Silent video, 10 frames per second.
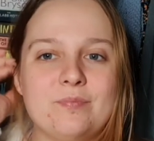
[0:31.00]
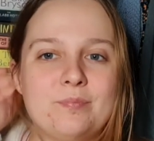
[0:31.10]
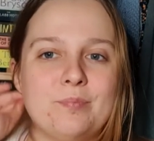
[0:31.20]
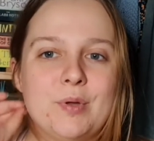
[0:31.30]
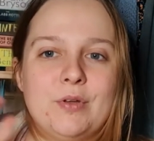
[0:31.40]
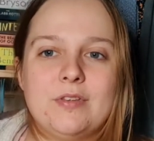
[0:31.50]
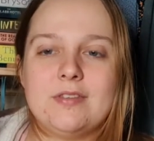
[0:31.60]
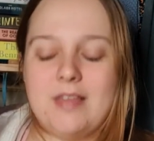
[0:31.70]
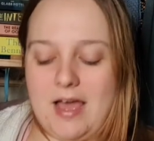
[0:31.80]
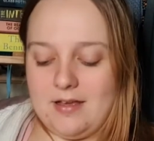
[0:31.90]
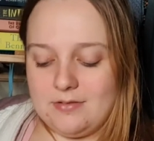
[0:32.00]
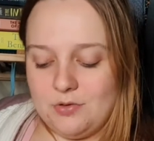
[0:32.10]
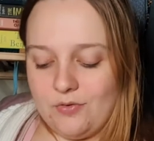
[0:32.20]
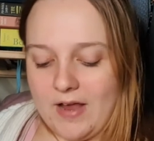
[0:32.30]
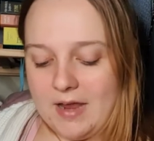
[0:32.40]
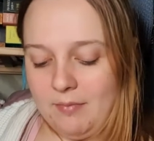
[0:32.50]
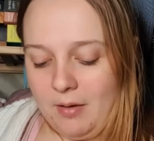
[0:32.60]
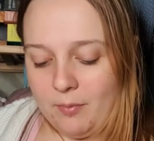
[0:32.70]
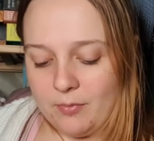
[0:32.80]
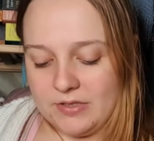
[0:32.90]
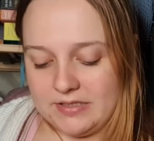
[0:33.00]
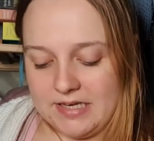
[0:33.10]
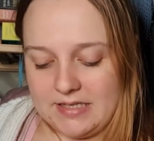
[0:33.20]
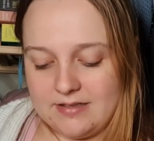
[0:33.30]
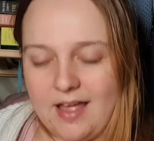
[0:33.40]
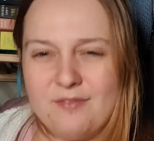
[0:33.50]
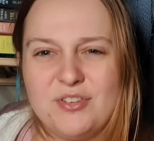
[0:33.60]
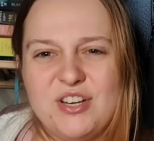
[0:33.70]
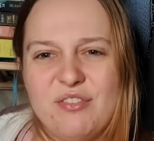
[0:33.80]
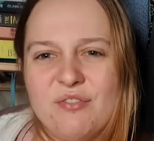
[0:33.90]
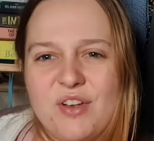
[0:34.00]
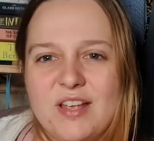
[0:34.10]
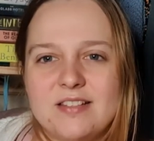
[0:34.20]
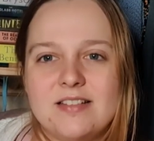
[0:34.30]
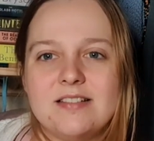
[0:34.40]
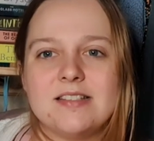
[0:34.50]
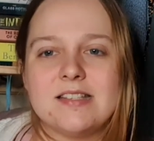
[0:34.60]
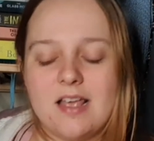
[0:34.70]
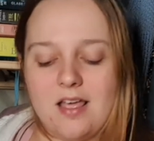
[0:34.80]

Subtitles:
books that sort of came up on this list and for different reasons.